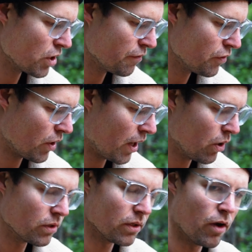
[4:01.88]
if you're
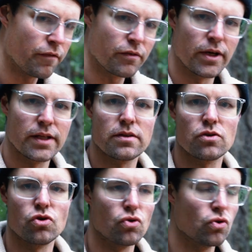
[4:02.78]
out off grid
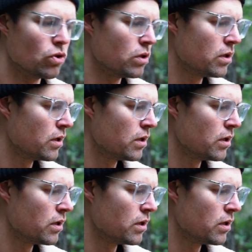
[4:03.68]
to